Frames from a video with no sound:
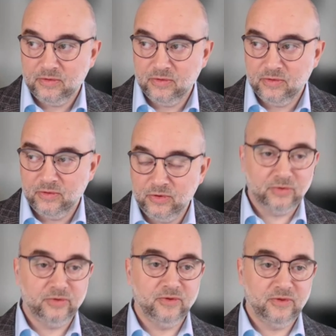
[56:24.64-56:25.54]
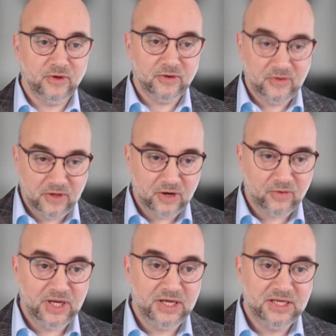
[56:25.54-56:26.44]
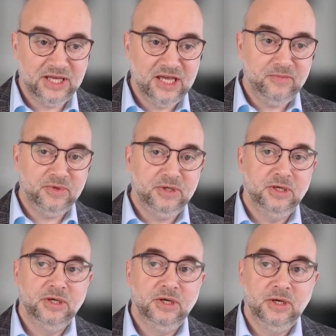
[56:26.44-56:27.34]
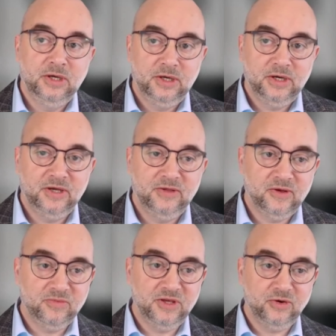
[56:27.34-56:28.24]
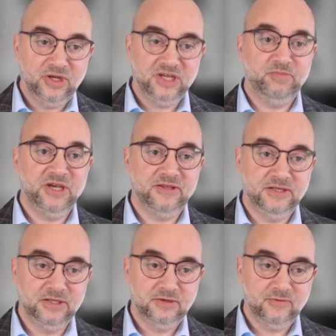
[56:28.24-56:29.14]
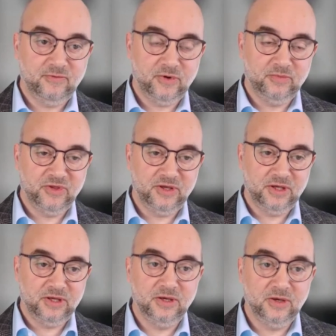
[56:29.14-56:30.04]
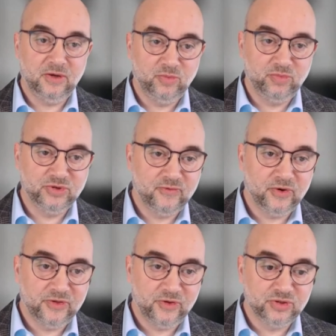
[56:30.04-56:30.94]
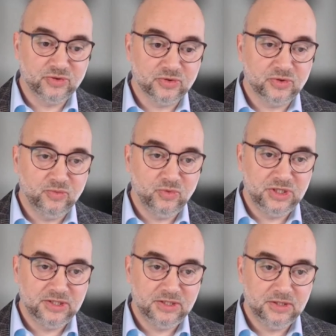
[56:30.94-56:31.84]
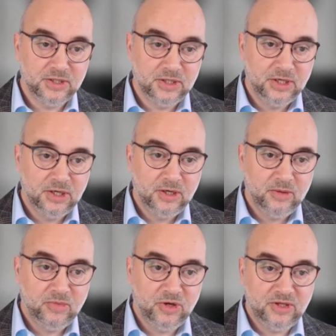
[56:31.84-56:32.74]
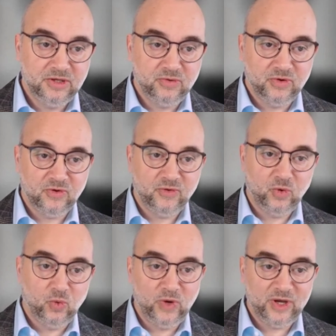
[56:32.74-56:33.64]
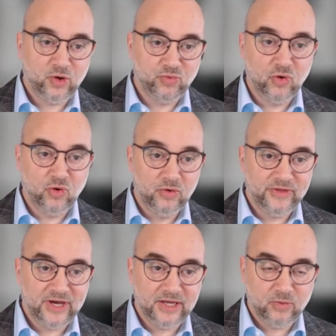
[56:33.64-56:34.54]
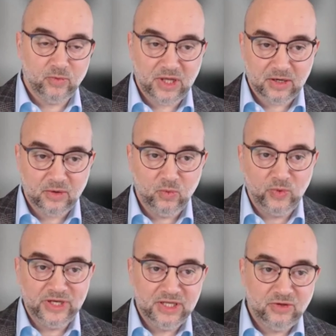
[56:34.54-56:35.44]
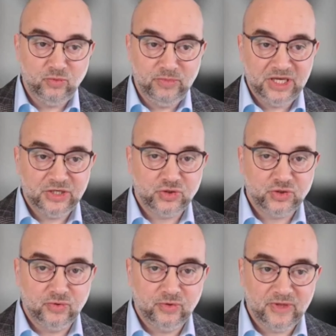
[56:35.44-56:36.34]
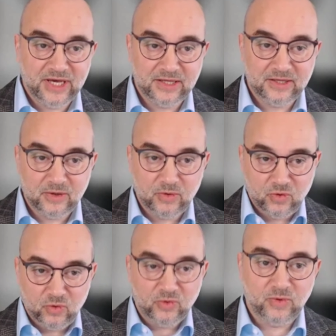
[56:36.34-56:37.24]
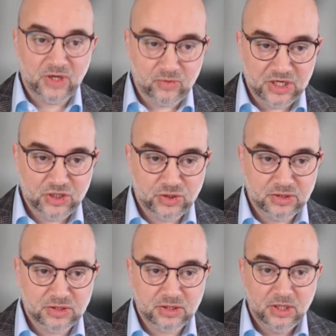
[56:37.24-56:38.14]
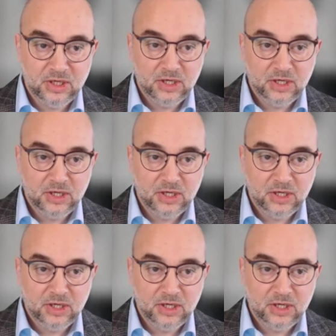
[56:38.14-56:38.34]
so the CRA came as something unexpected for the open source community. But it was also a wake-up call that, well, we need to make sure that those regulations